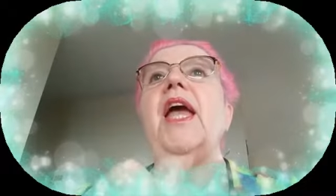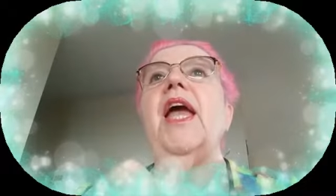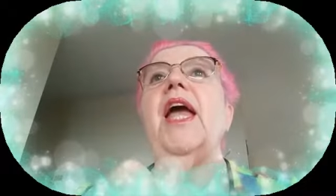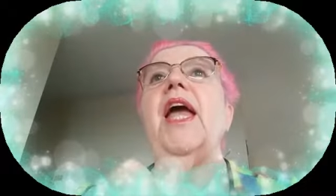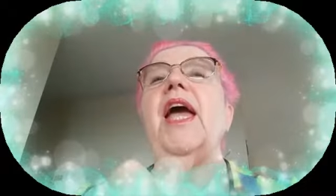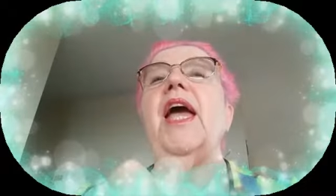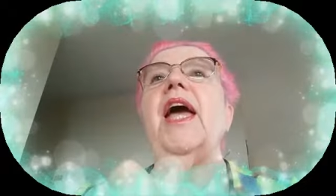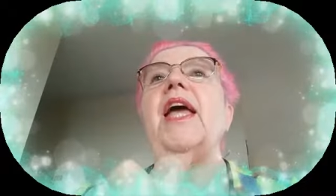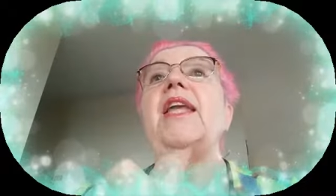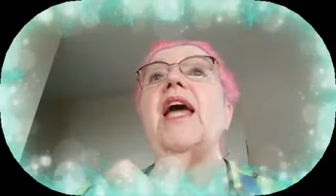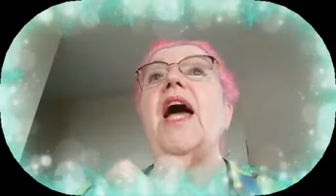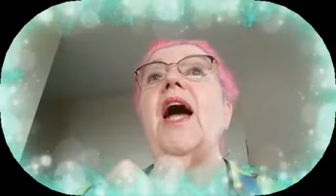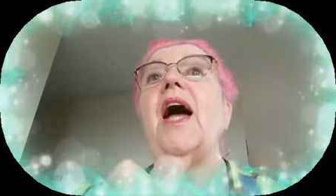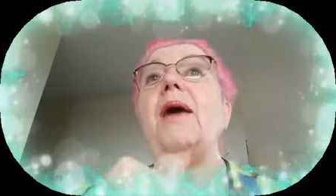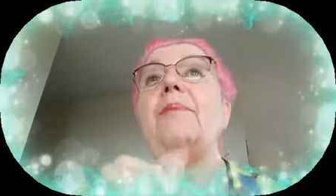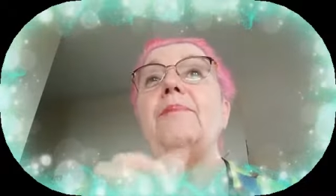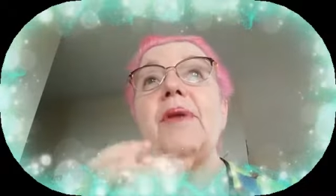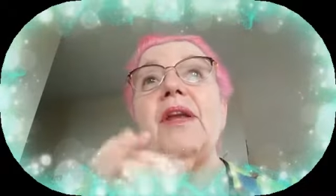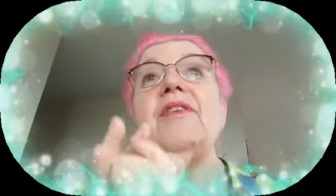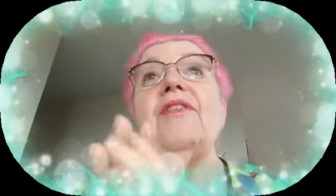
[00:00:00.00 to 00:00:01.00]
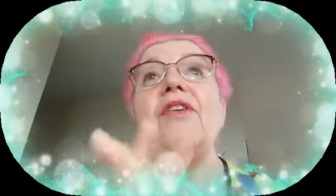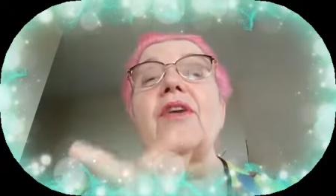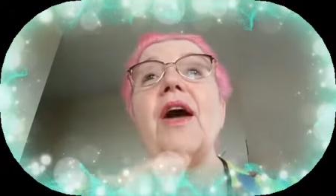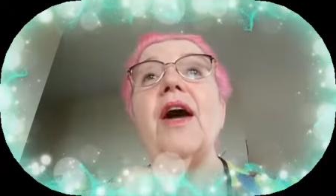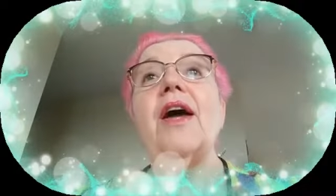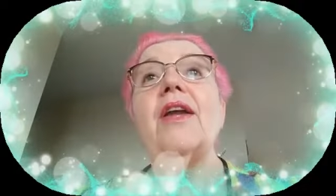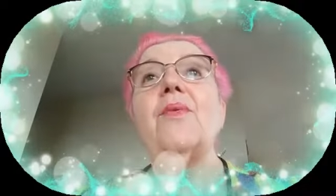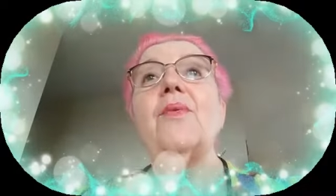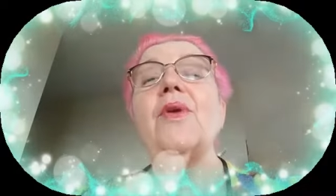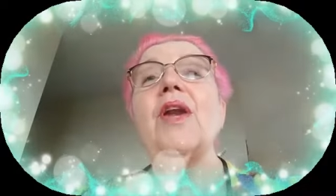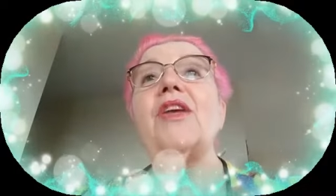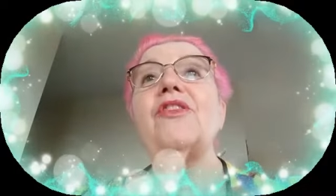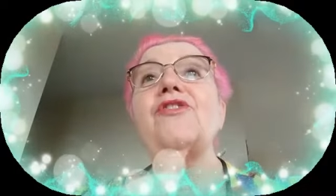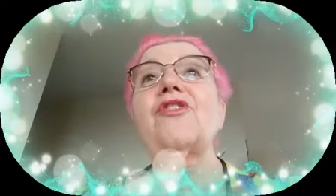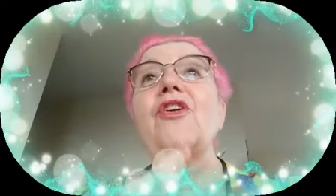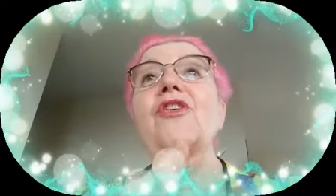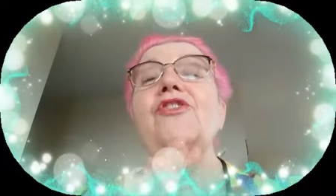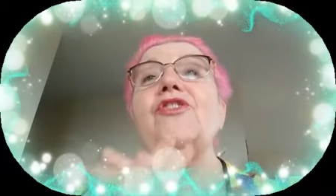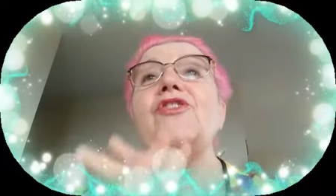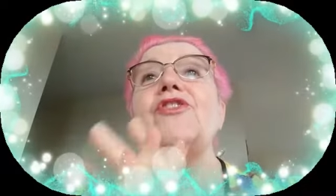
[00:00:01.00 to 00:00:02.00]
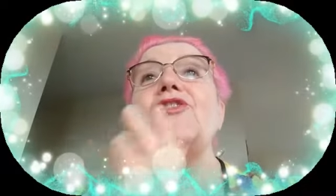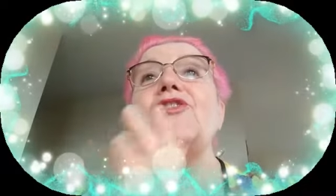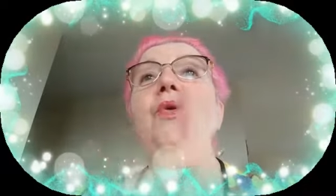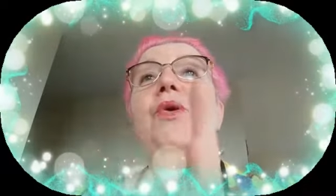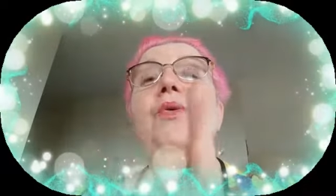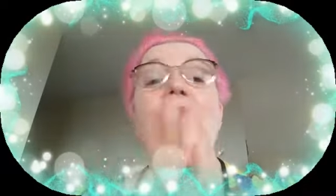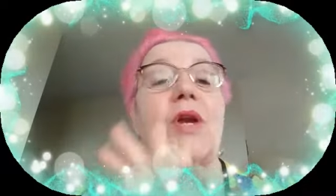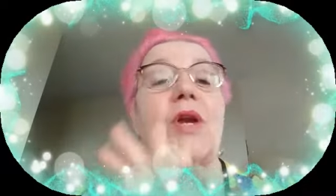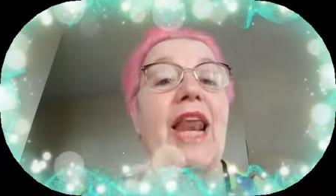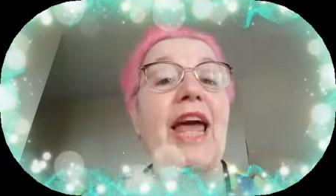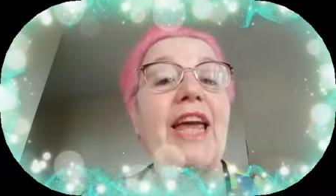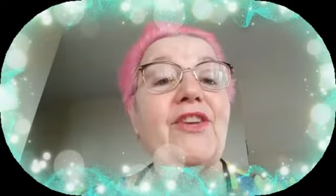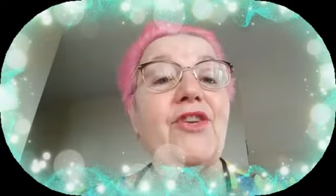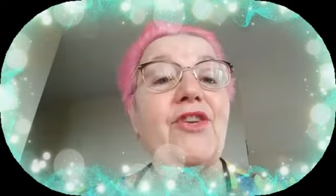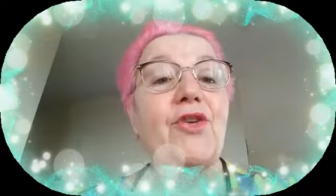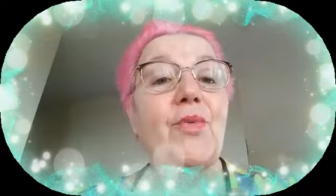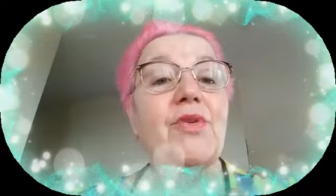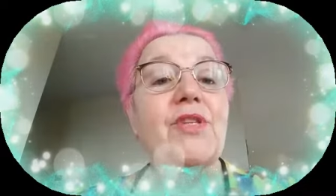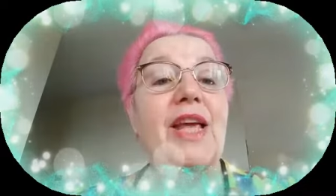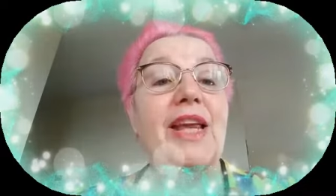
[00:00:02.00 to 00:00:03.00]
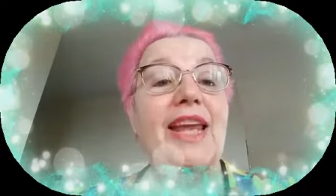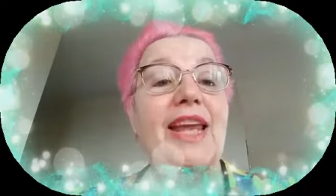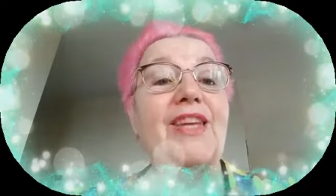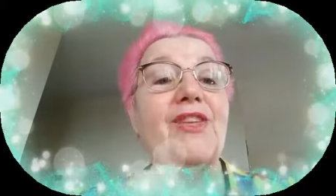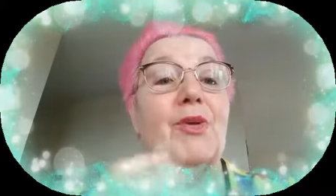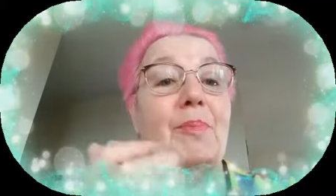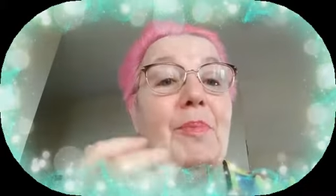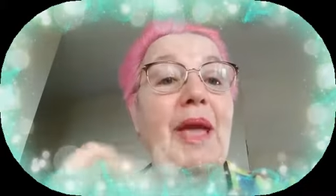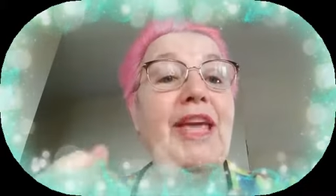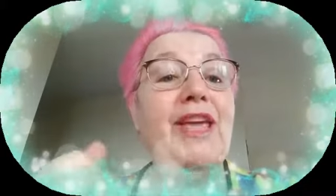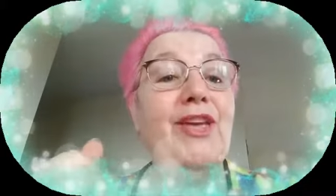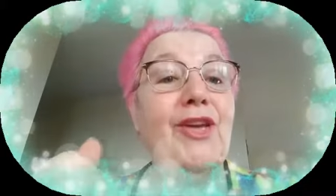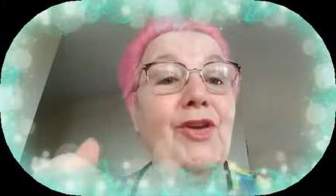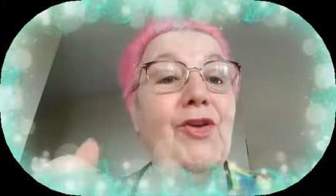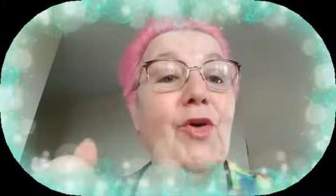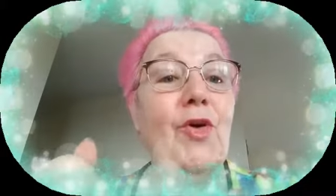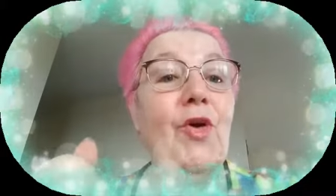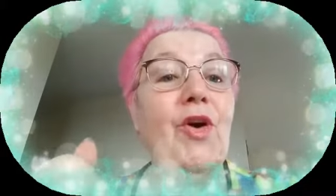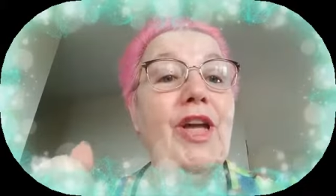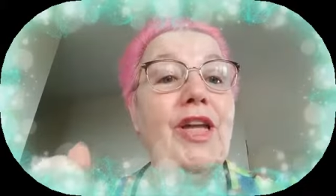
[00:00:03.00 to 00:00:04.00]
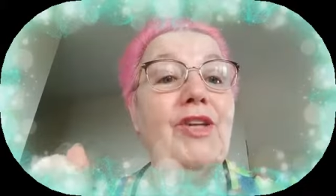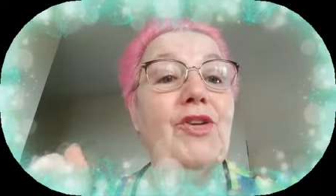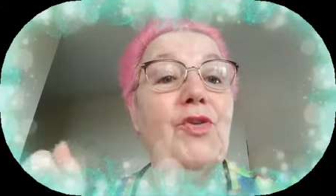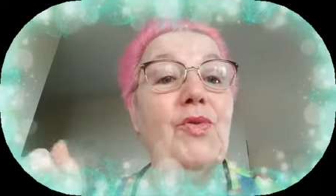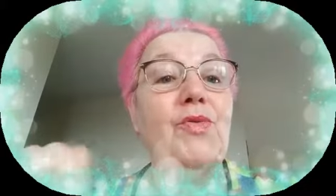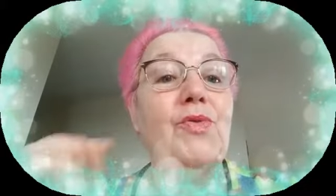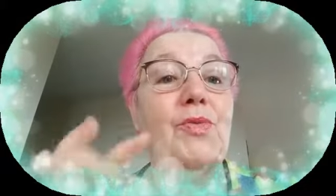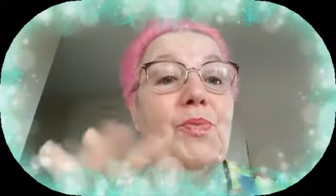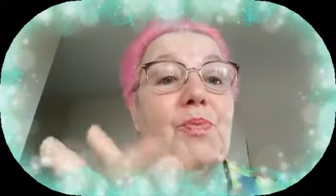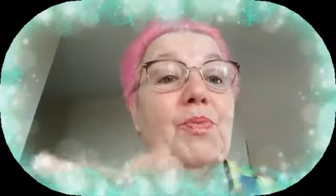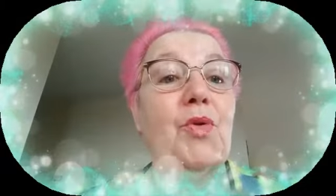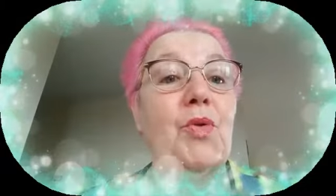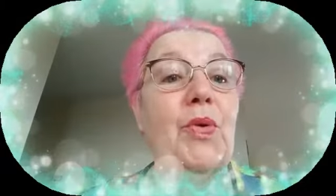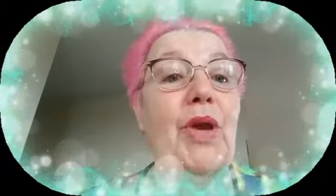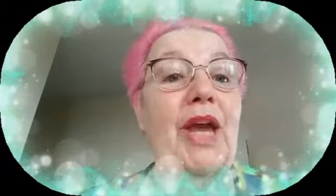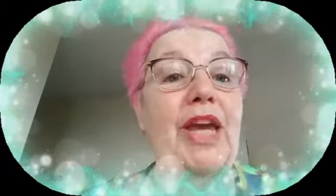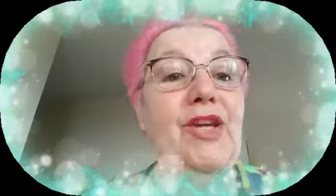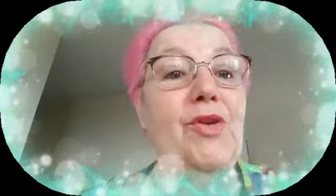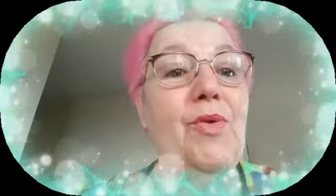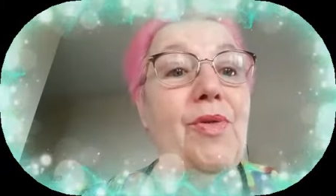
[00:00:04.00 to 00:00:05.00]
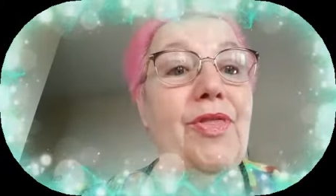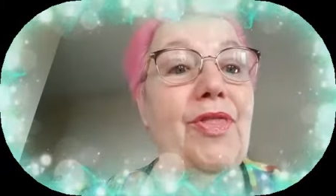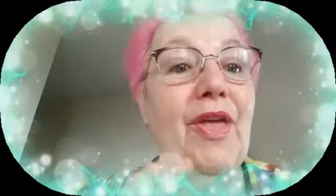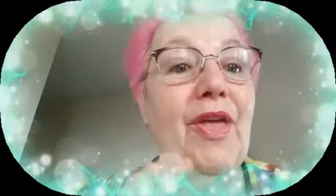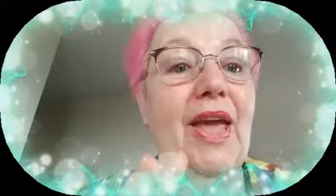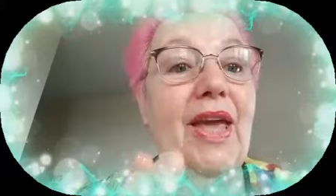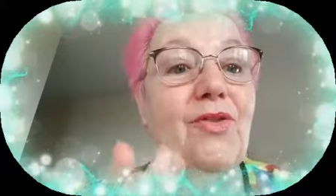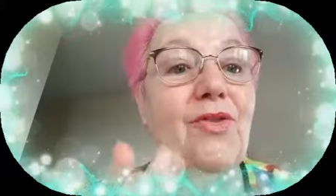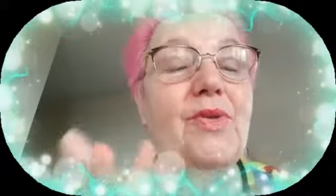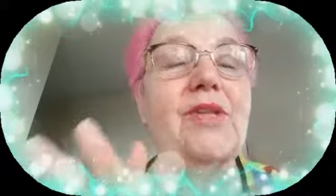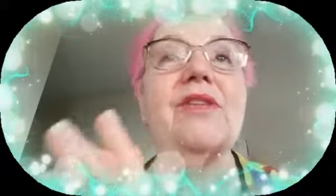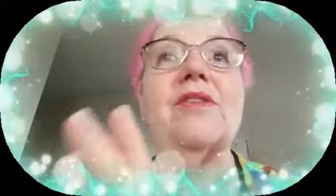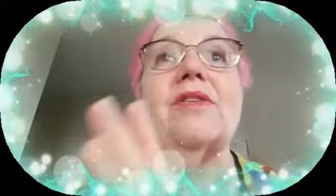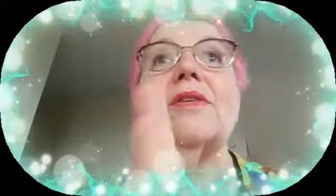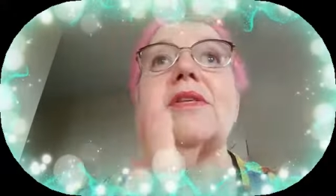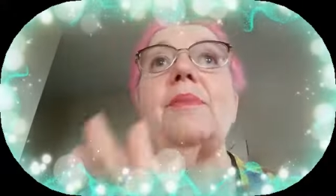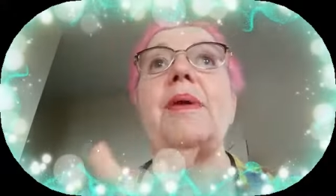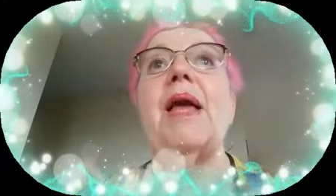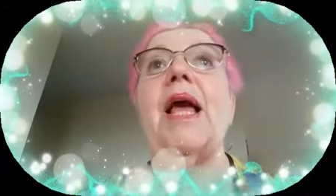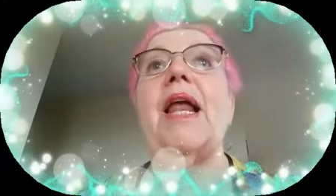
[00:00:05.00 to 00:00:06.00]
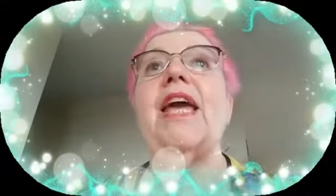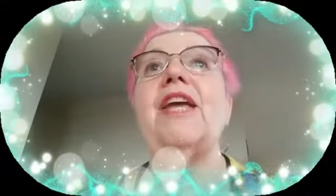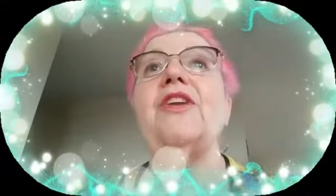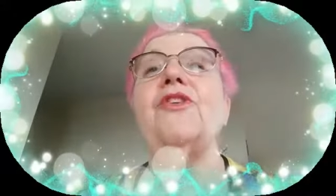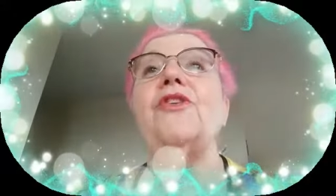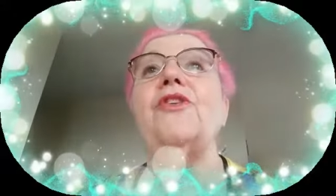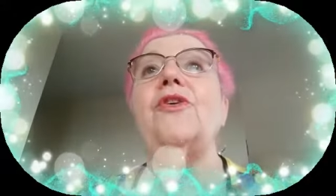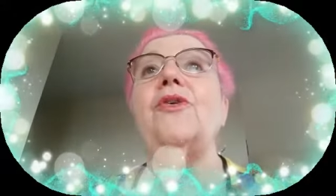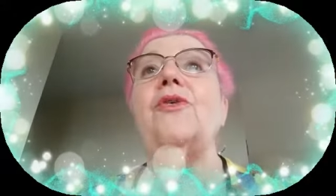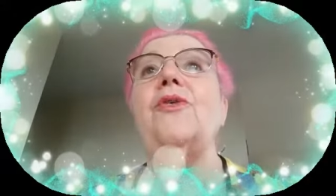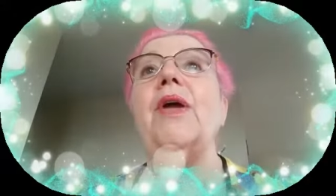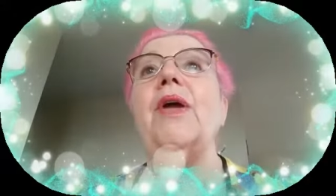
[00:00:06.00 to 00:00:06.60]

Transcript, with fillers: And believe it or not, when I started just doing what I like to do, which I like to bake and cook and do create new things, which is something I like to do,